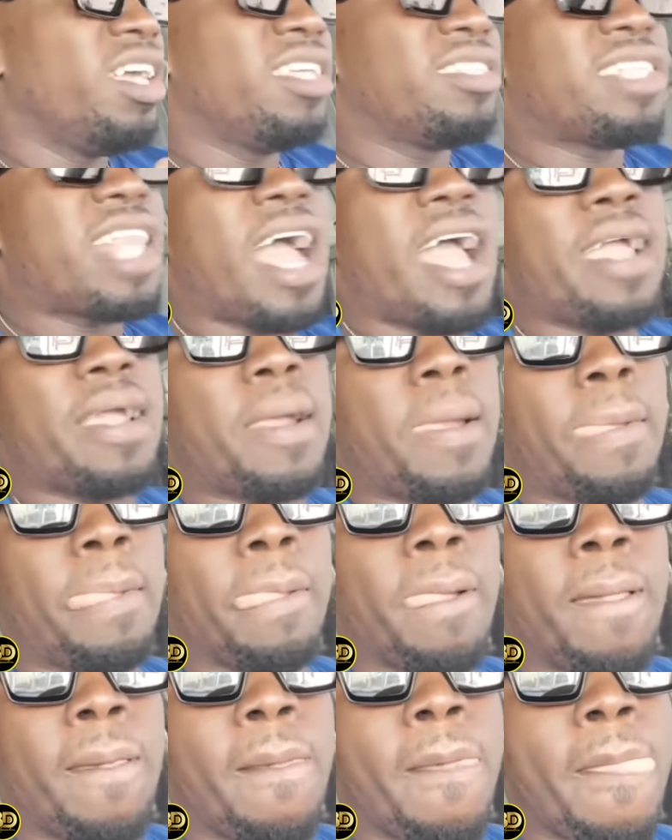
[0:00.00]
it's like,
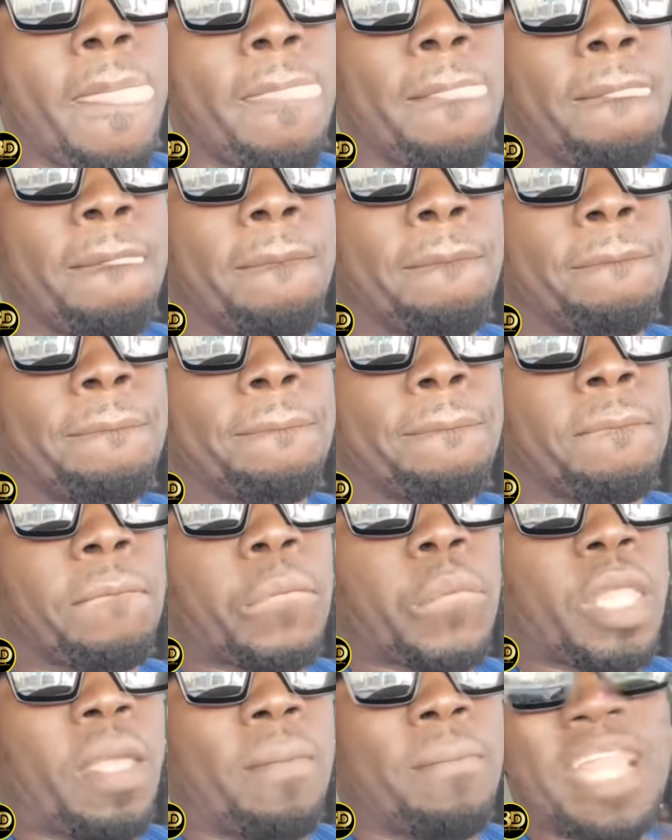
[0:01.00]

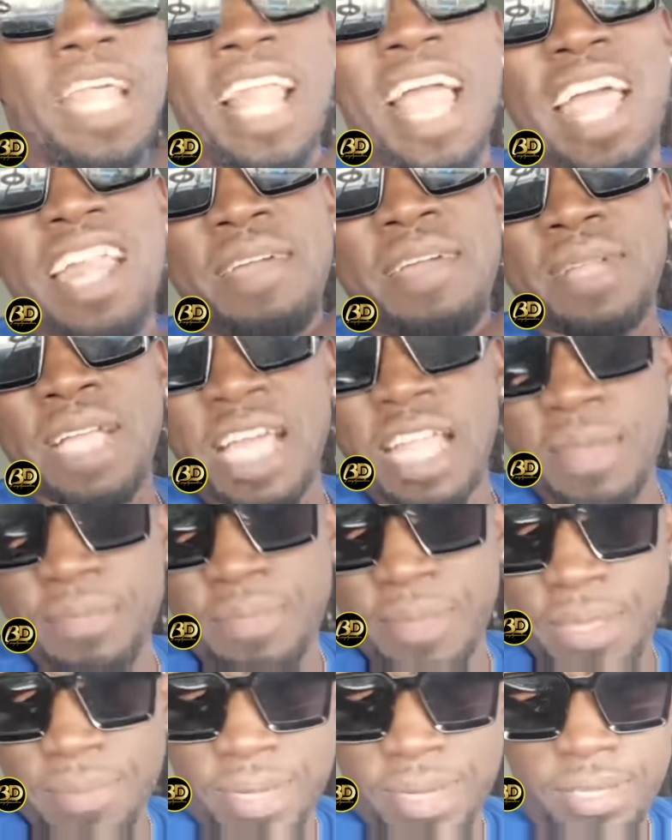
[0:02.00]
I not like them kind
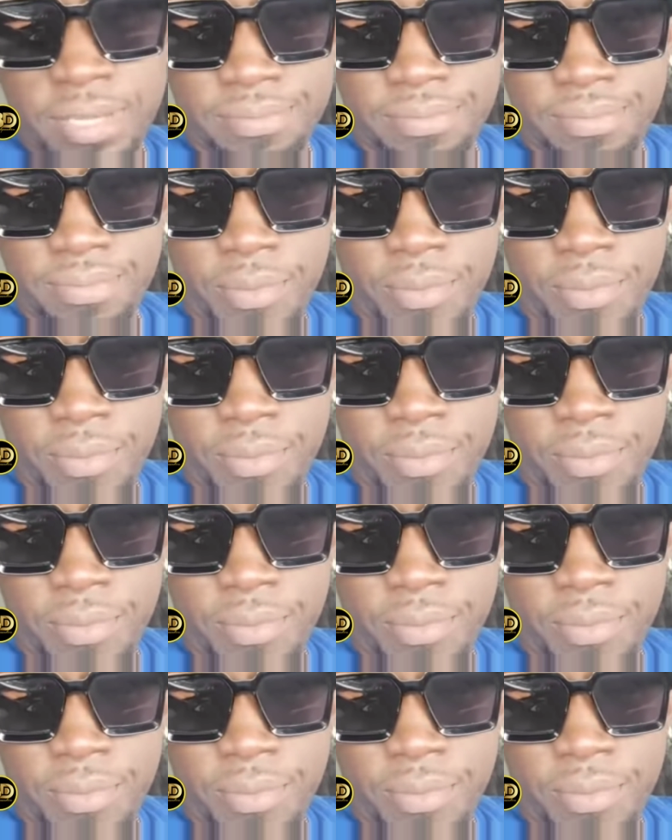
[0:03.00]
of people.